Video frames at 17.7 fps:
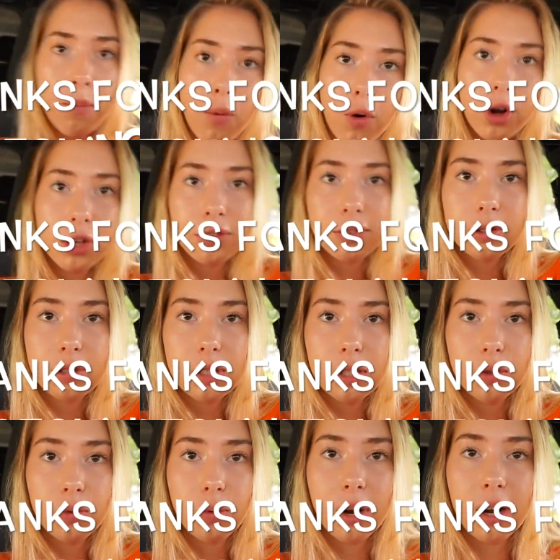morning
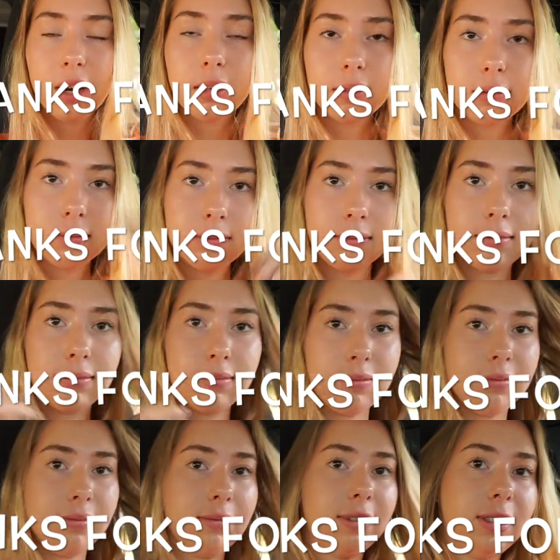routine right.
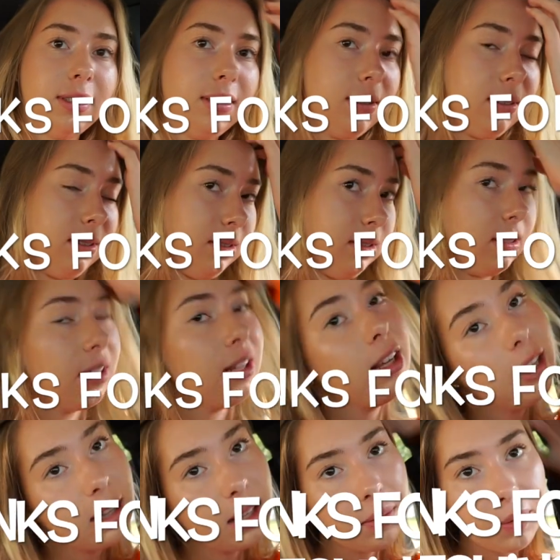
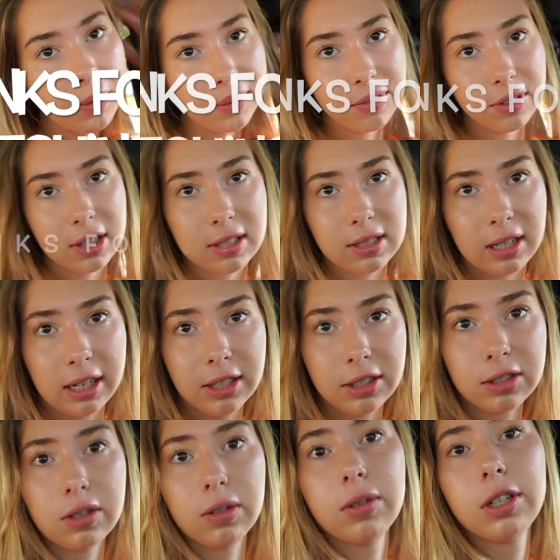Let me wait for this
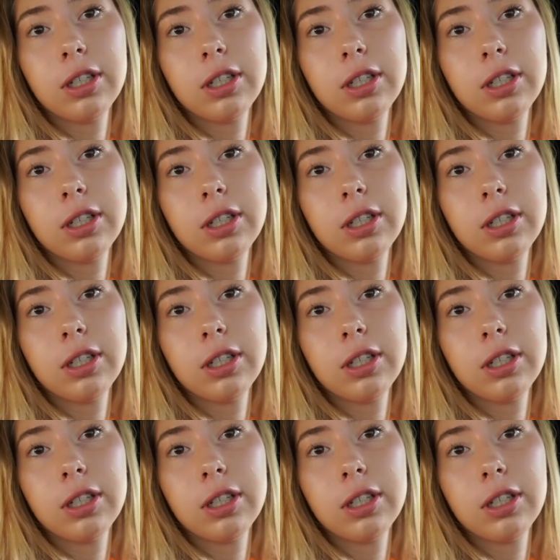lighting to go